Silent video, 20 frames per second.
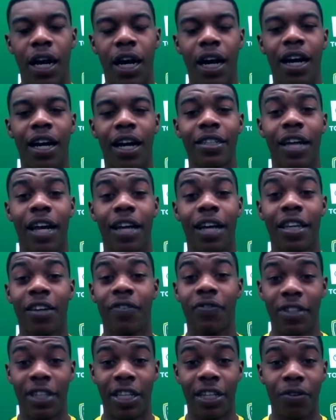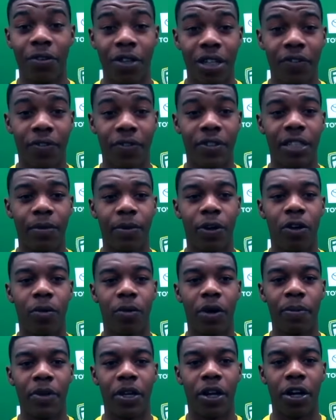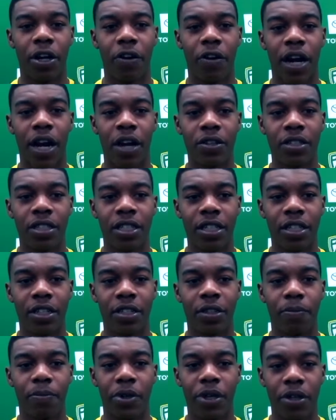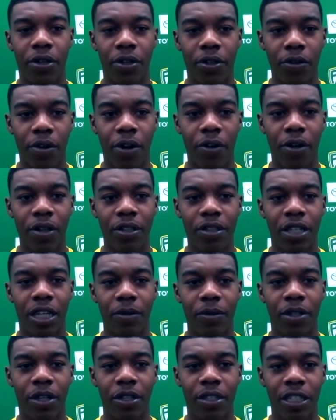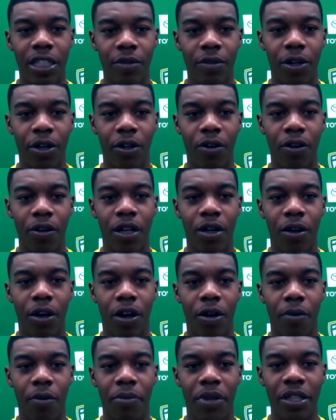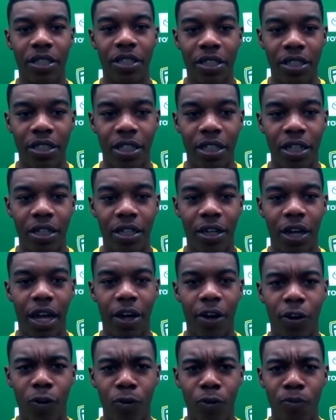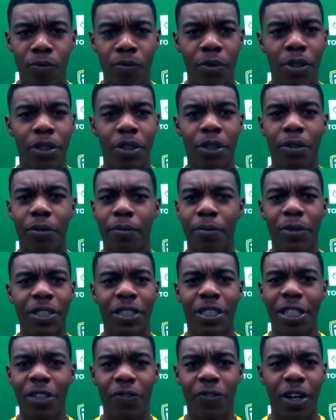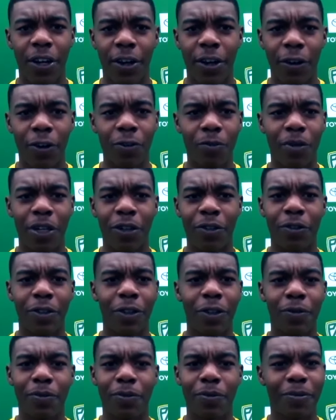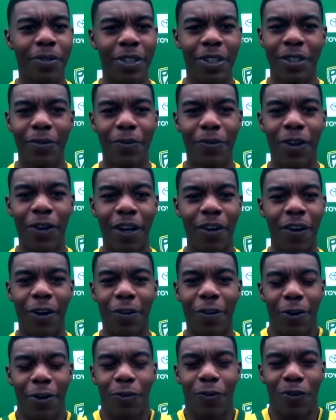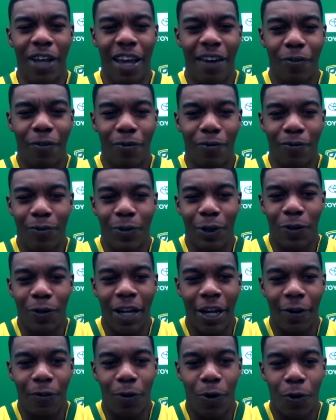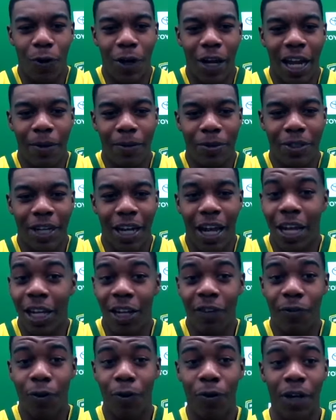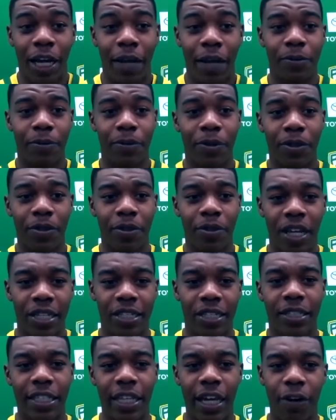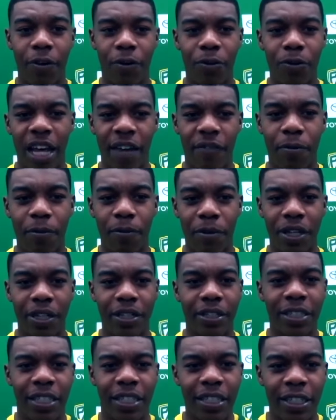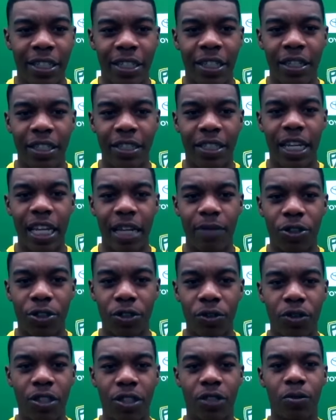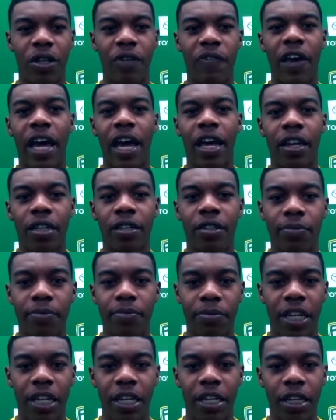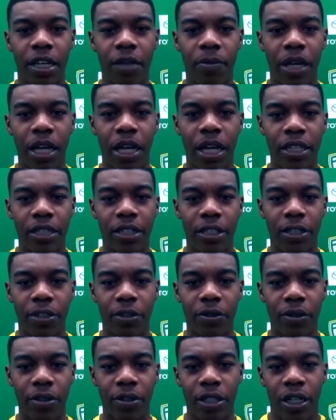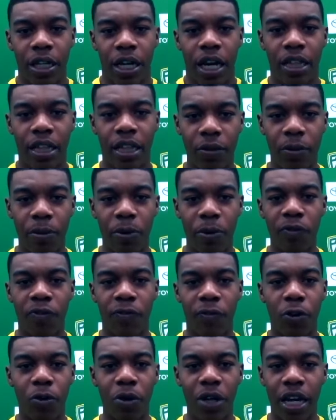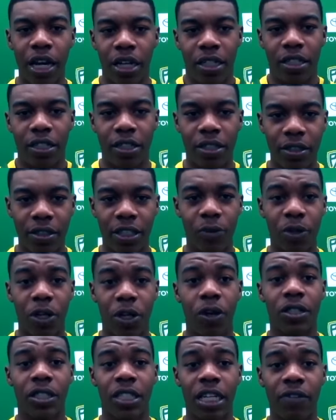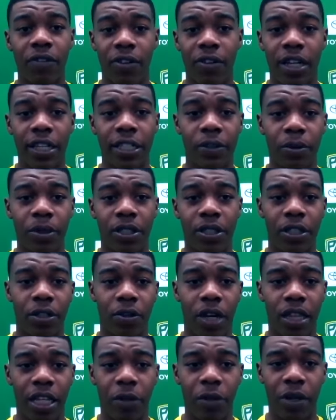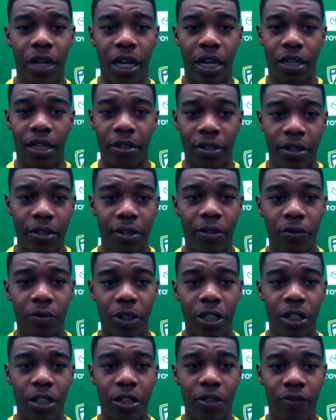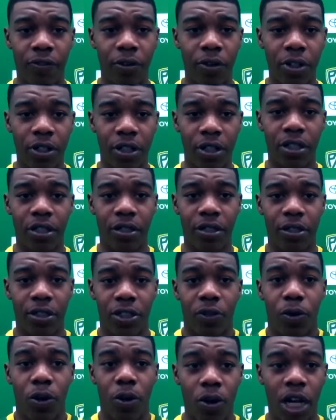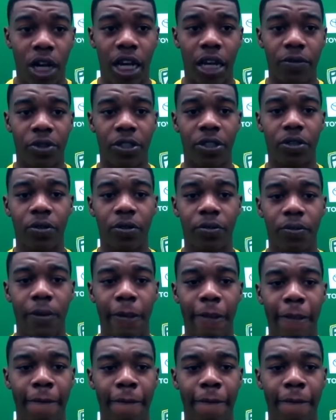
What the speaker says: I definitely think we're a different team at home. I mean, our crowd's there. The pit crew always keeps our team going. Our bench is good at home, much different at home. I don't know. We don't like road games or not. I love road games, but as a team, we haven't been the same juices we've had playing in MKA. So I think moving forward, because we go to Stanford next week. So I think we got to really look forward to road games too.